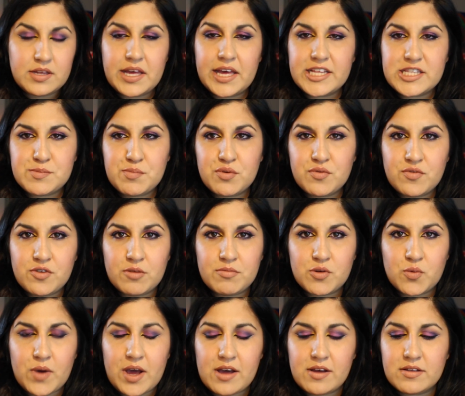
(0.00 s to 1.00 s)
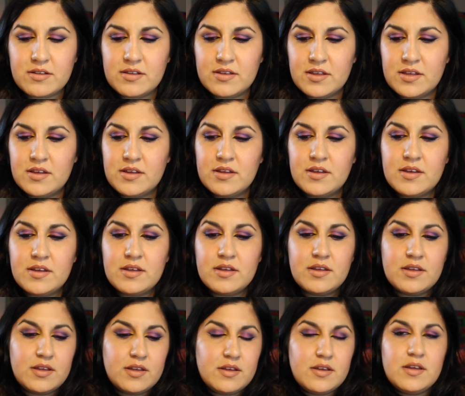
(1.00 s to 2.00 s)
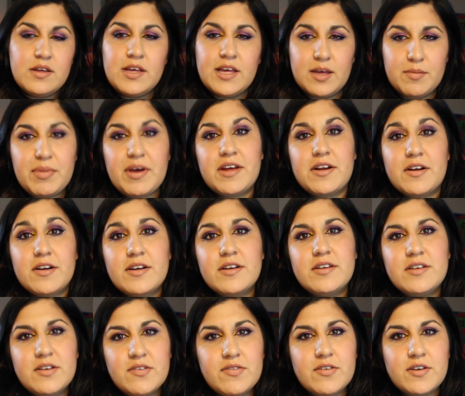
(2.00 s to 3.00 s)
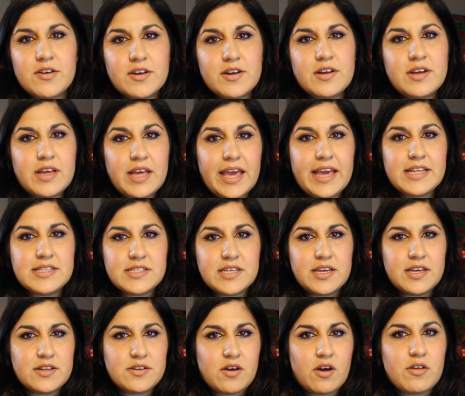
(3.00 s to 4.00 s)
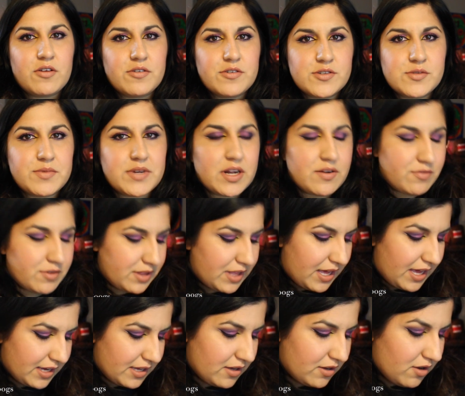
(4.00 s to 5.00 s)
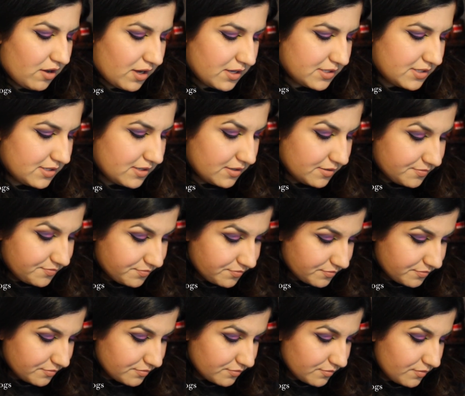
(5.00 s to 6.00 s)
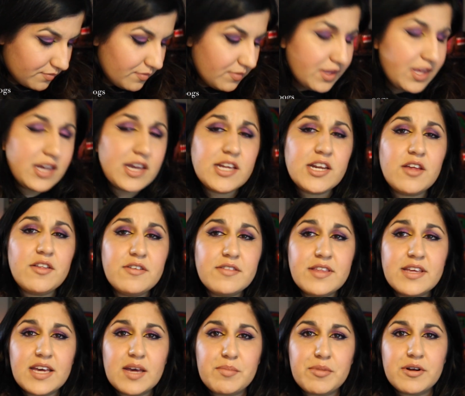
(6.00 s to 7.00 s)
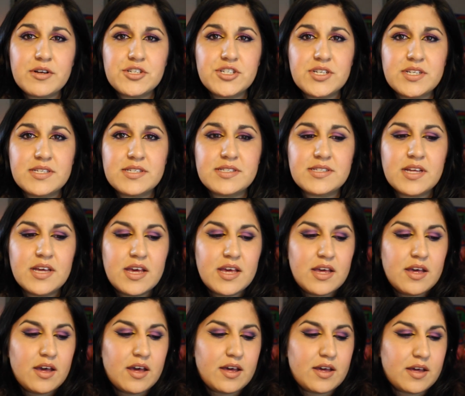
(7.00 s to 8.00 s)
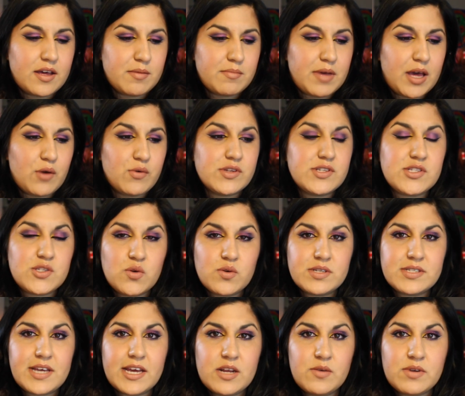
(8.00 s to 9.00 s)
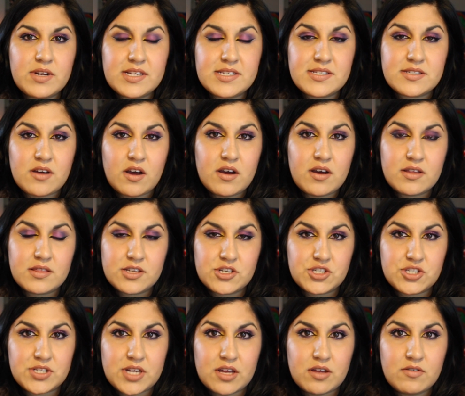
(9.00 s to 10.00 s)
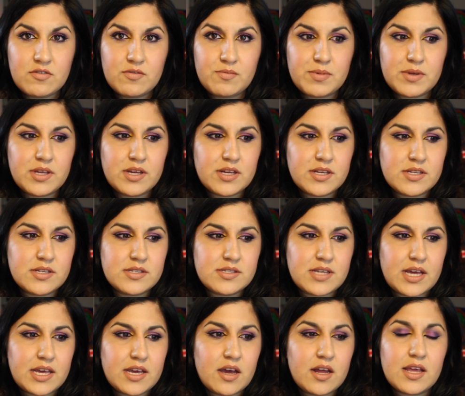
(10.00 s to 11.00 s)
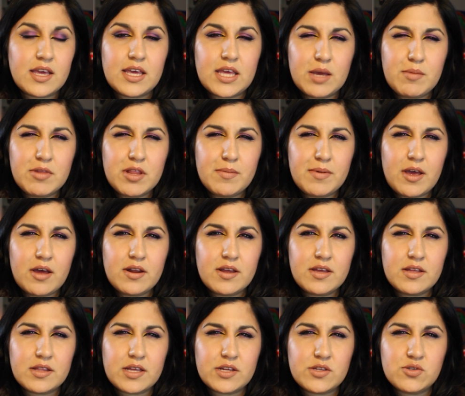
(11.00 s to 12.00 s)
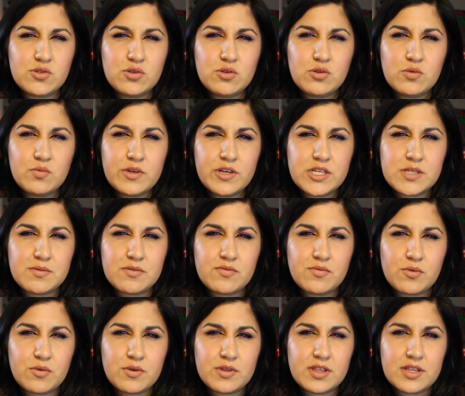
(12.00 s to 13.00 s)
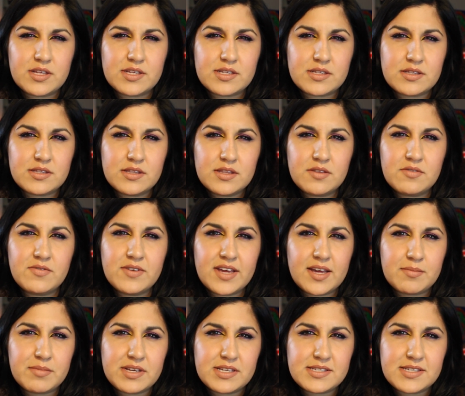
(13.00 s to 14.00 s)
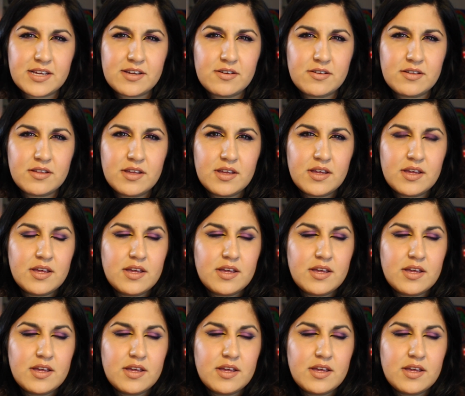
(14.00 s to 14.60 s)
It's performed well. It better for $18, whatever the heck it costs. Another thing I purchased, I was so excited when I saw it on the shelf because I got an email about it like 2 weeks before the VIB sale.